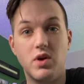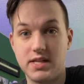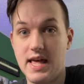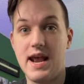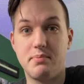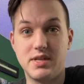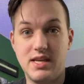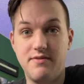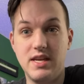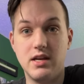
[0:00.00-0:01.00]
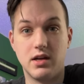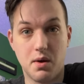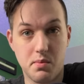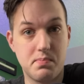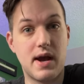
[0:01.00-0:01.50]
that Apple TV comes
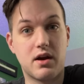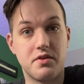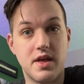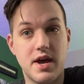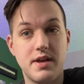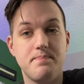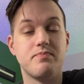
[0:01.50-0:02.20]
back online,